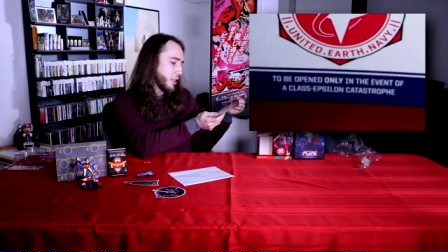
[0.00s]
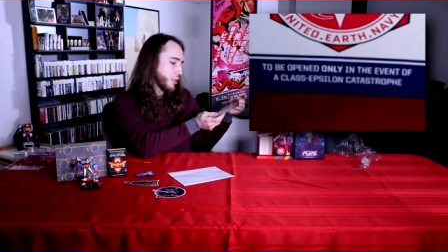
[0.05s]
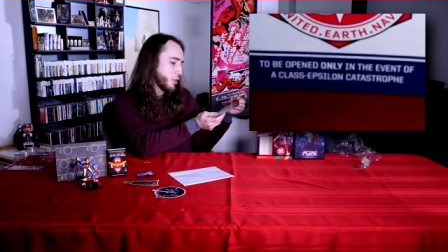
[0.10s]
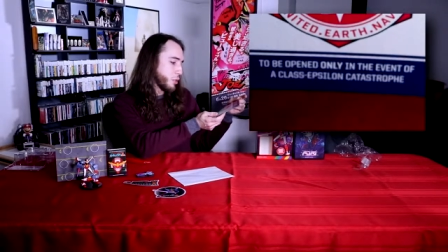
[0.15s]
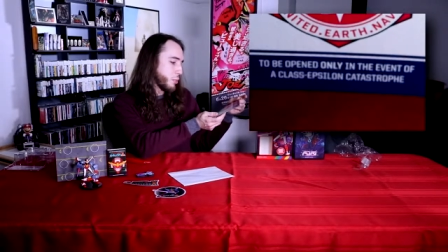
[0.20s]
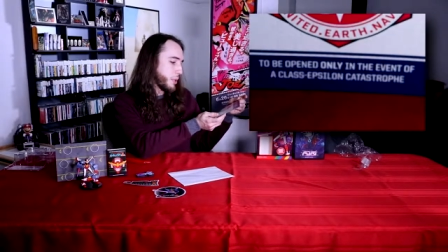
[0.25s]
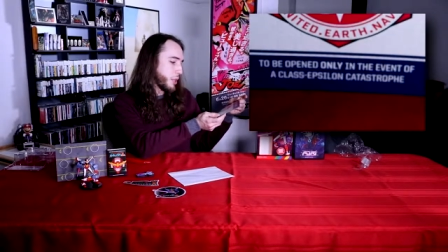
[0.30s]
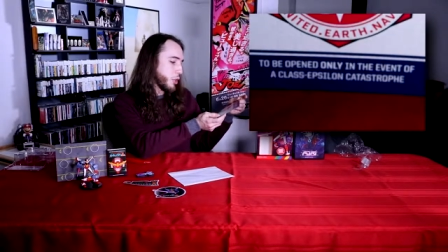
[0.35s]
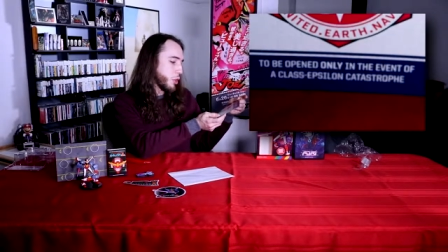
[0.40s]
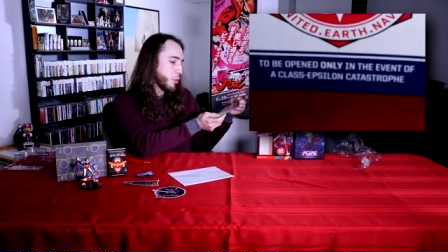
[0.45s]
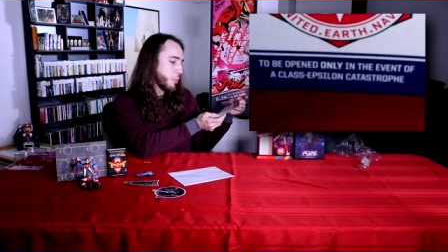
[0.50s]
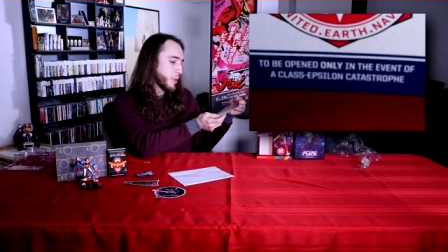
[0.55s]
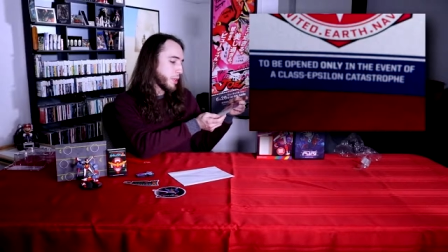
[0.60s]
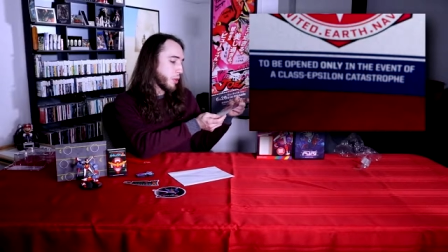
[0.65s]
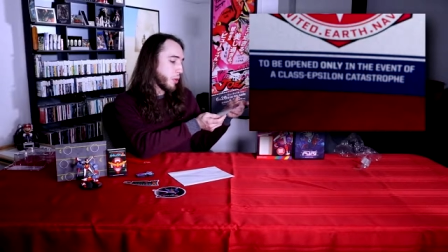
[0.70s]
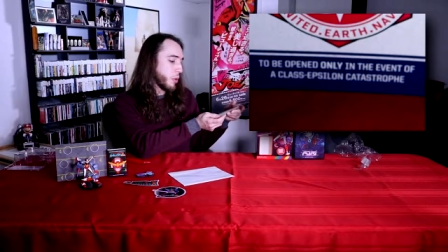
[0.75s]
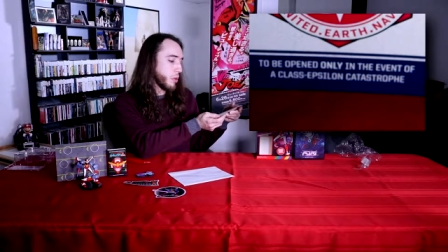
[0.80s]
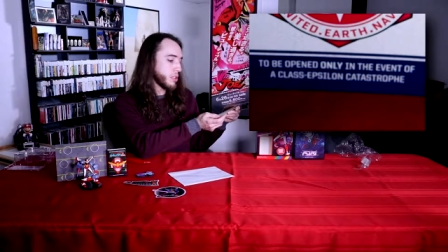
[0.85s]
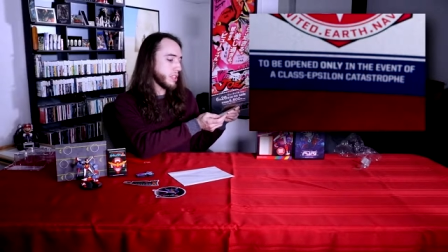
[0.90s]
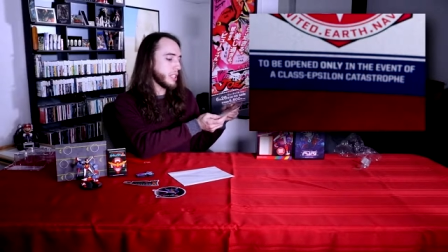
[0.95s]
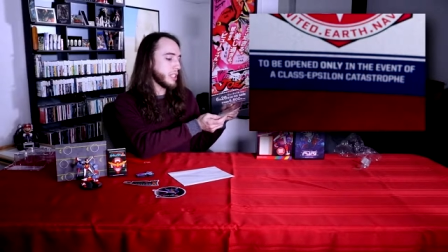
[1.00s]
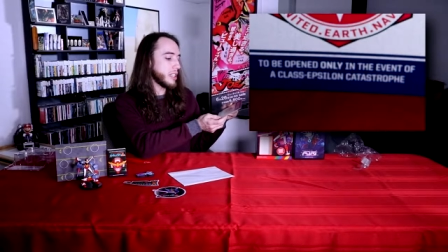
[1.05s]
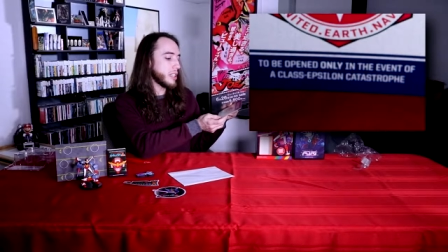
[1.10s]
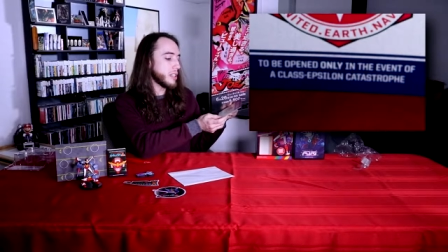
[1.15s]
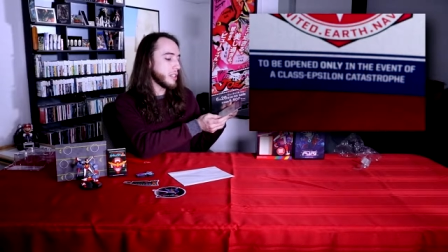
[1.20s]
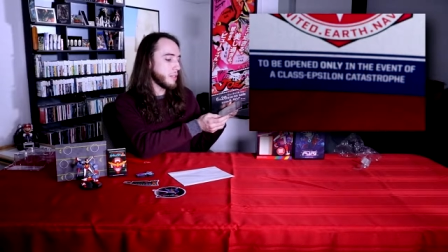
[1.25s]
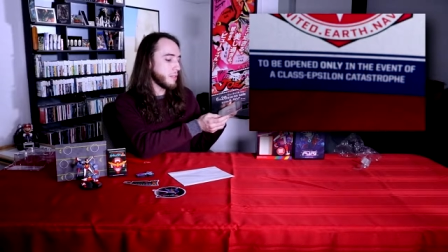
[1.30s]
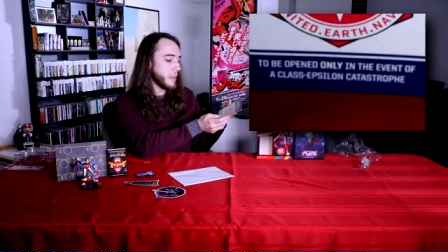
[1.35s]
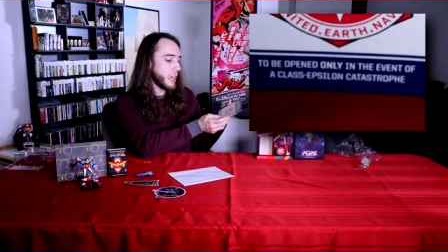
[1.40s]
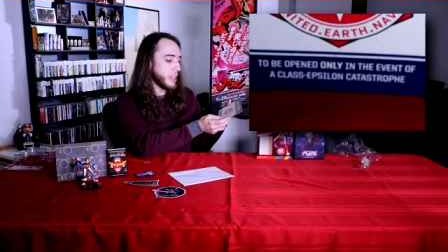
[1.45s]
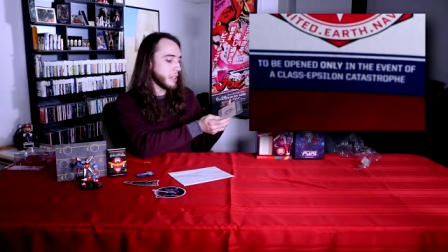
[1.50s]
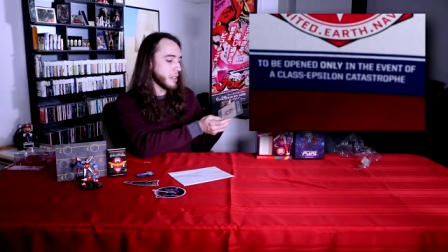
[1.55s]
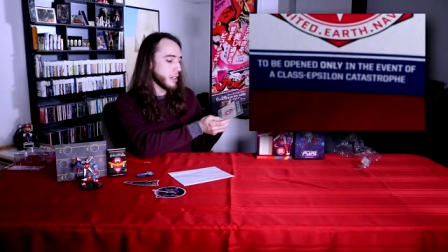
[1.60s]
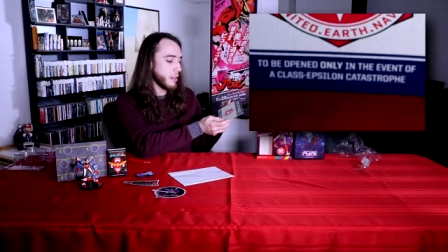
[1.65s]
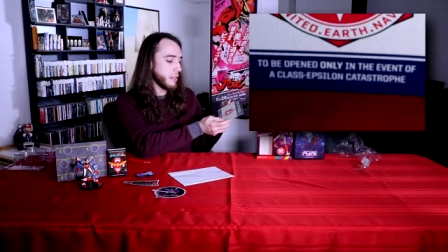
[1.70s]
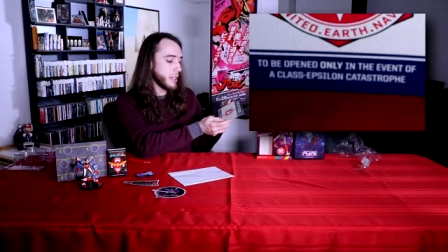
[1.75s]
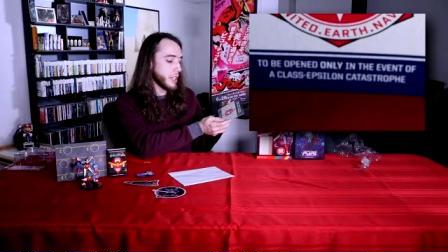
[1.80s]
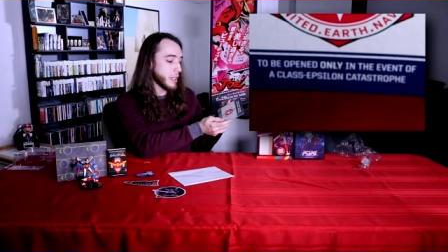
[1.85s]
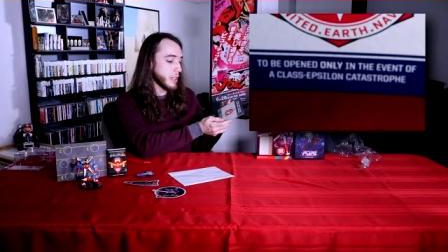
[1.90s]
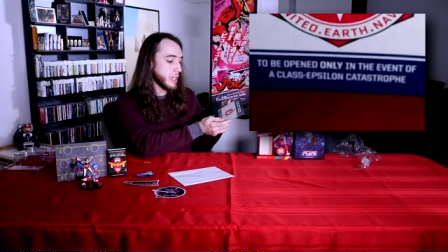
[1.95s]
To be open only in the event
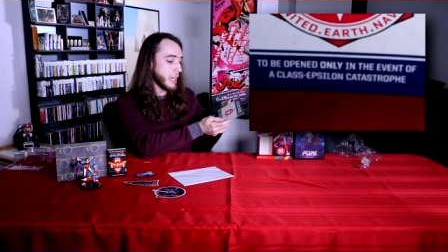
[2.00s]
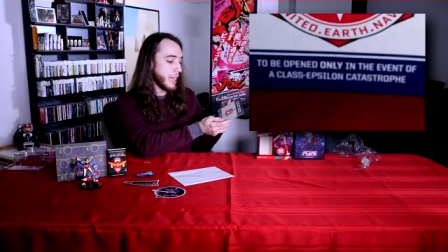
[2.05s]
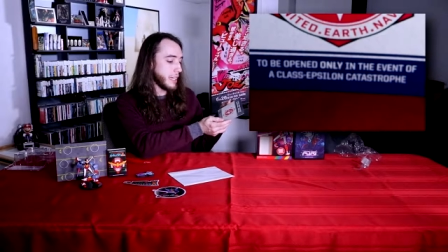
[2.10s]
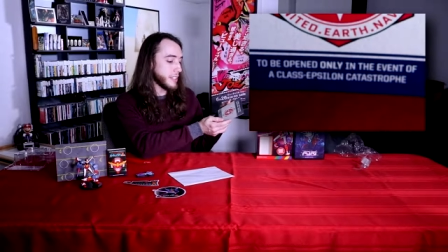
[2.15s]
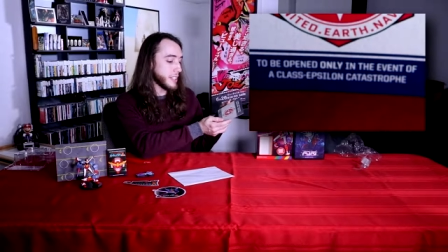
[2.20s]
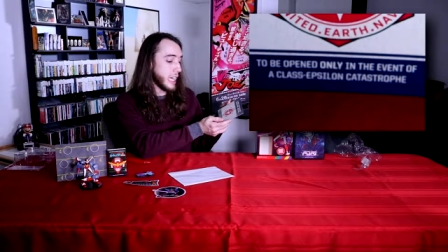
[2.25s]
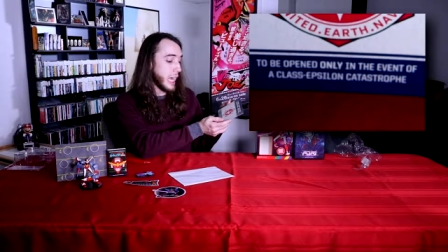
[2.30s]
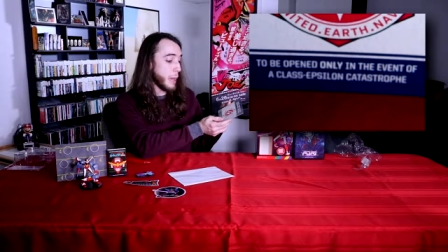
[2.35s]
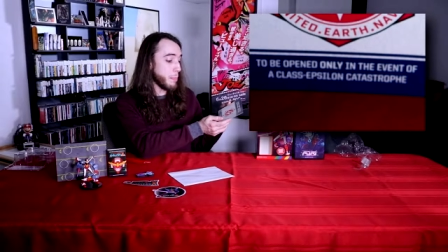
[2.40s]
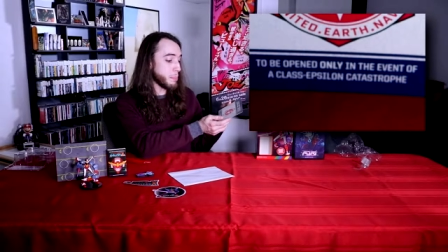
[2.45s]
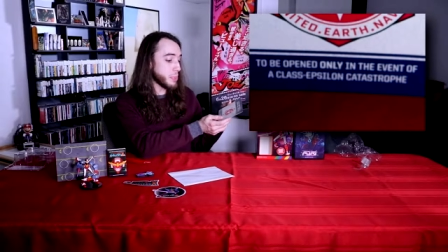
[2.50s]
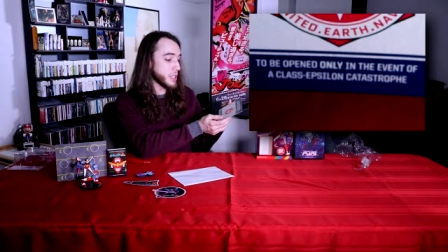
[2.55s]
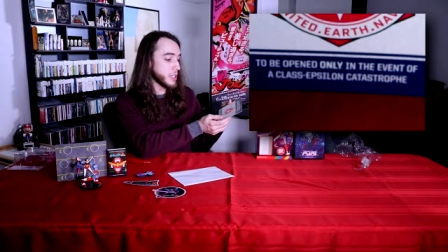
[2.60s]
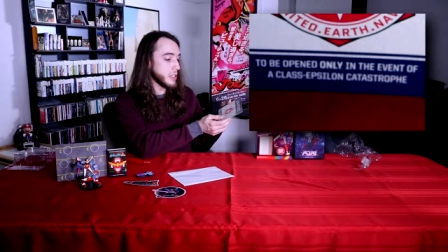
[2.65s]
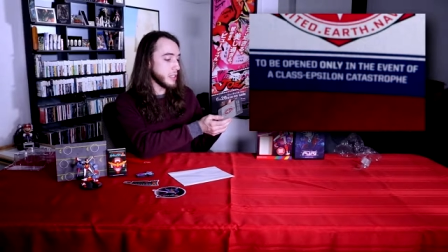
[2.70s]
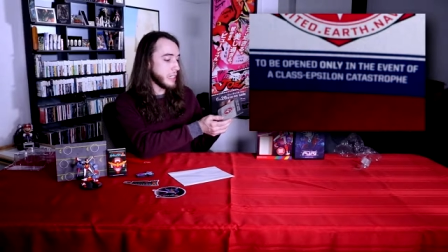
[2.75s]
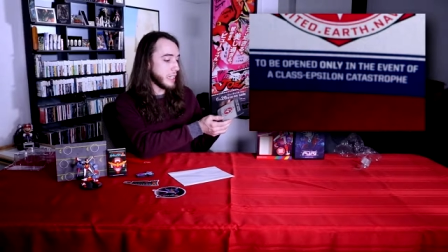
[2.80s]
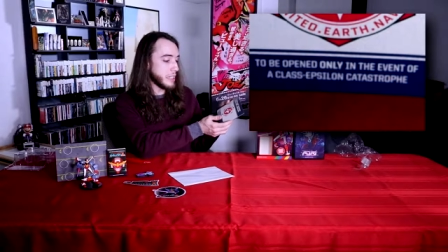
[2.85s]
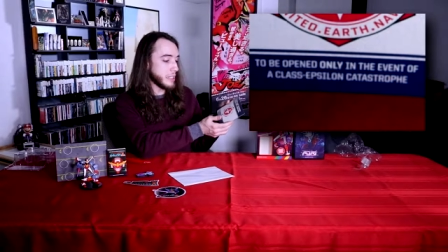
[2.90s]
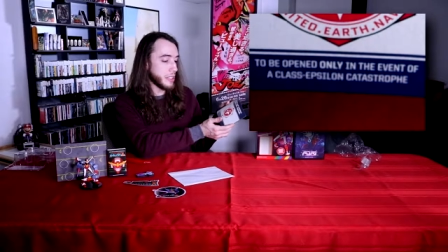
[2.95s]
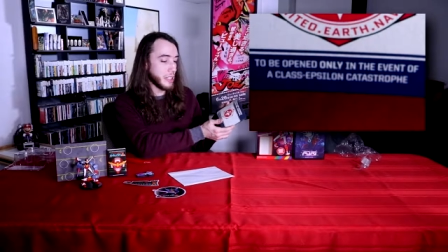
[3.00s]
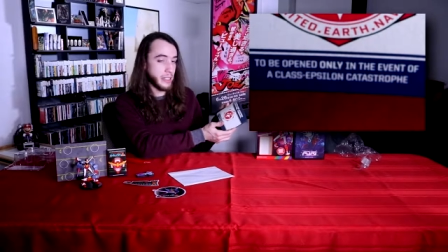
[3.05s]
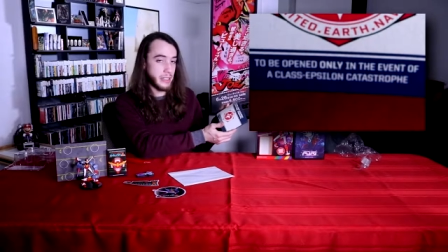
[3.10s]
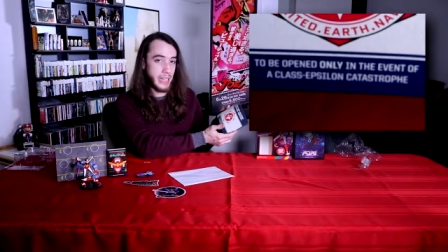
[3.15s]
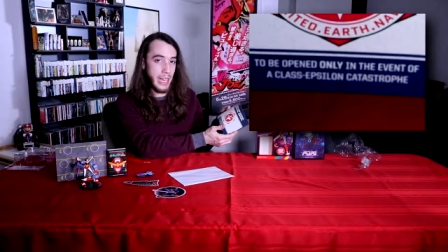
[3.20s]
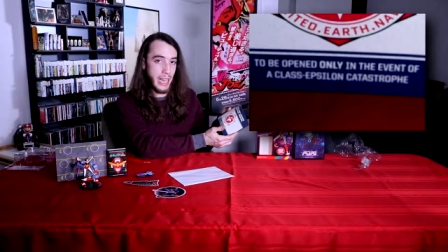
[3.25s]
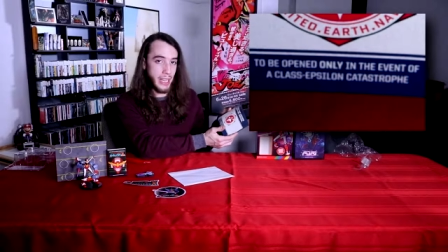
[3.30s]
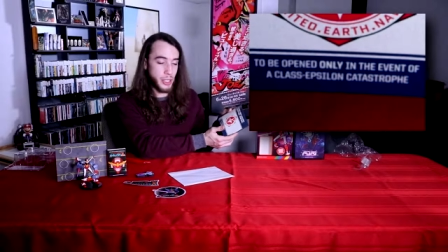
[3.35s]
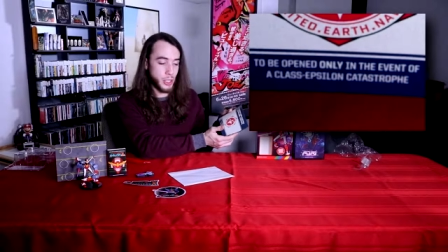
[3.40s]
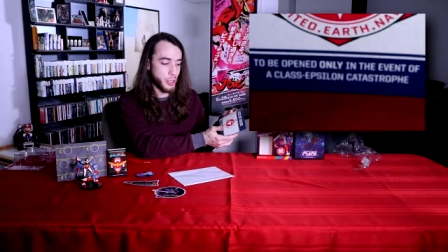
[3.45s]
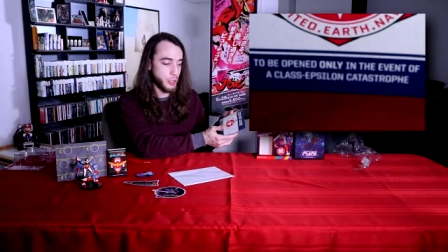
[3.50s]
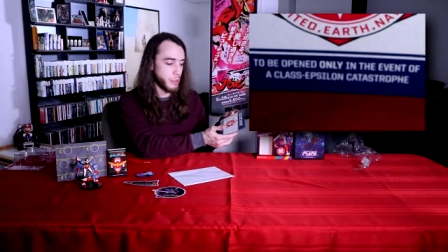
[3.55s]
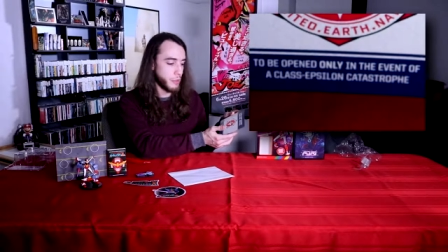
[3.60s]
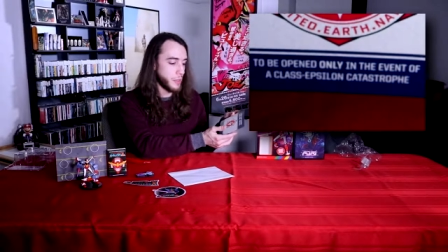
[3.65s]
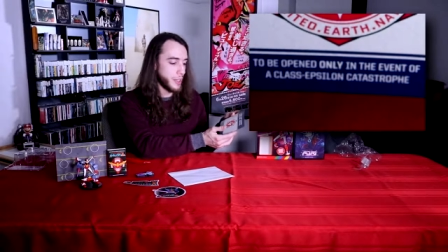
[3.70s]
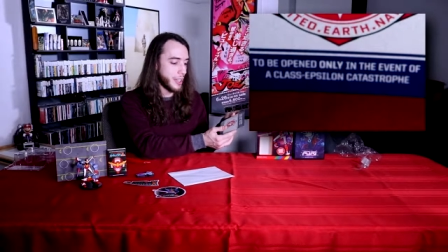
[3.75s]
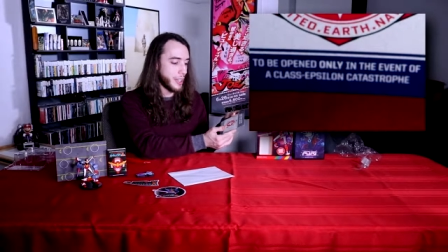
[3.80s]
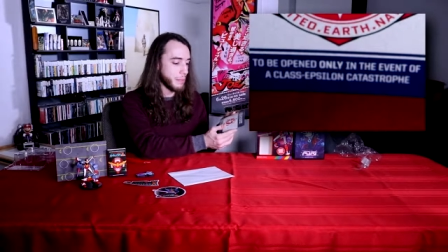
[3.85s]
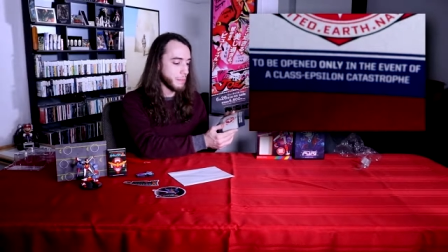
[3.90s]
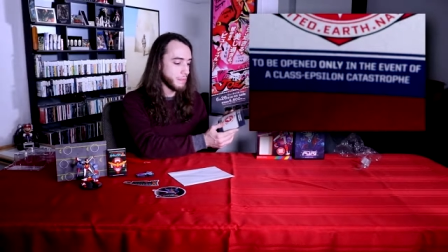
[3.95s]
of a Class Epsilon
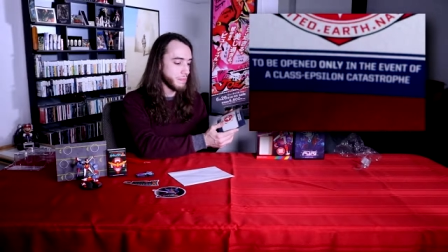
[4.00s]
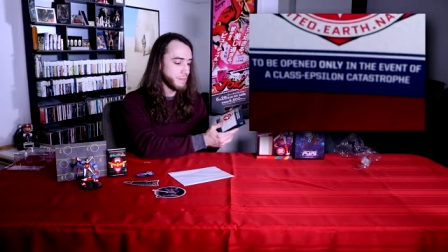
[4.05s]
catastrophe.